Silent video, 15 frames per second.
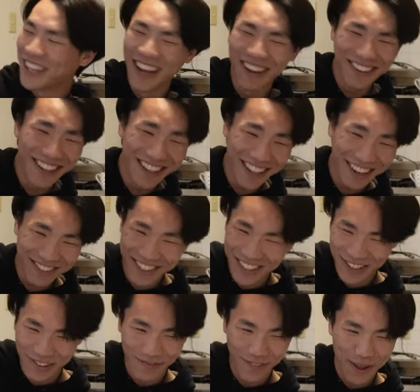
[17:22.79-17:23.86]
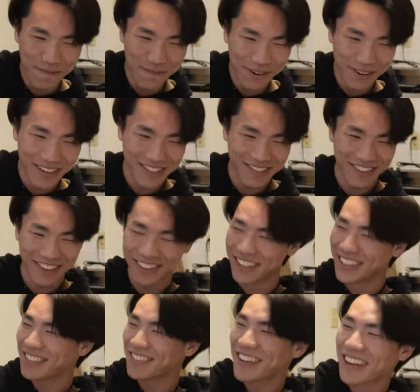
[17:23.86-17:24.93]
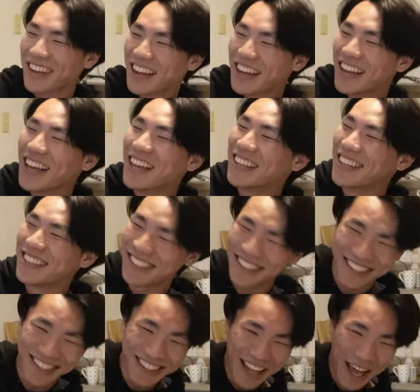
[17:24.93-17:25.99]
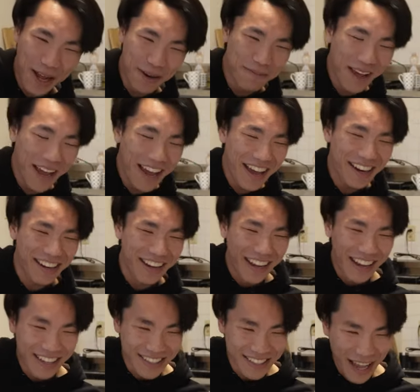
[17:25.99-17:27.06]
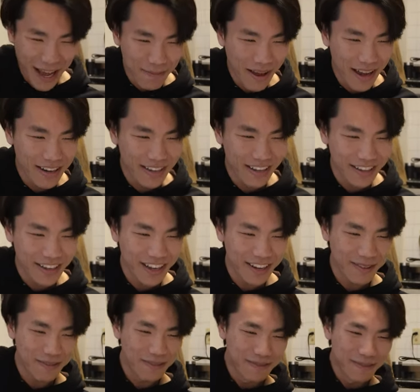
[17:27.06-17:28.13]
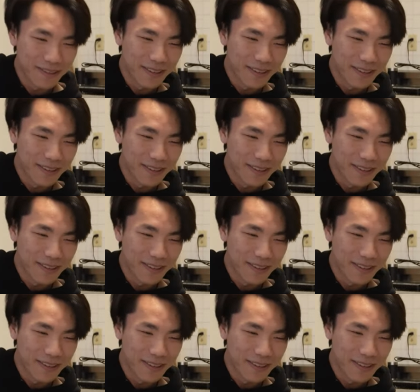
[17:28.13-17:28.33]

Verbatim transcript: something that was just femboys, bro. This uh, he's he's down bad. No, he's down bad. Y'all got him.